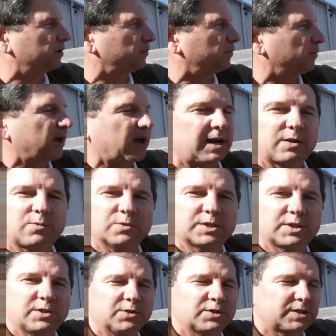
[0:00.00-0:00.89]
but the product
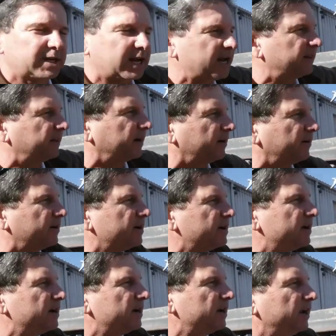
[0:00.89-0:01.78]
will still stay there
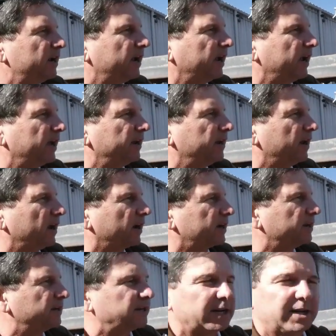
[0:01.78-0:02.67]
and
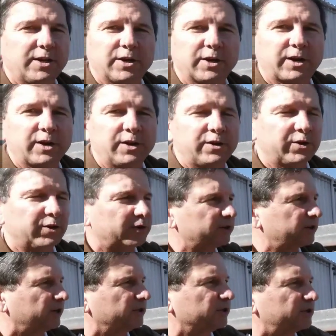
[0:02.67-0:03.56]
continue to
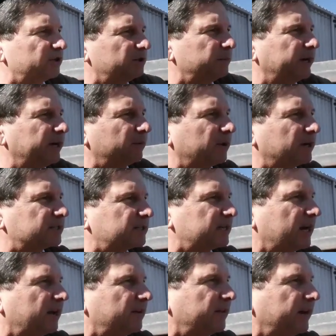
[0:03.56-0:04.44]
consume any
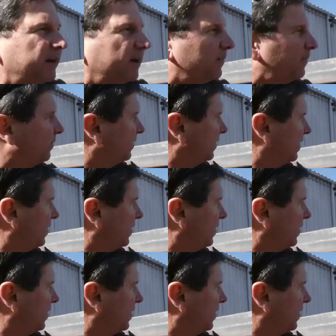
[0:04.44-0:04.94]
rust down there.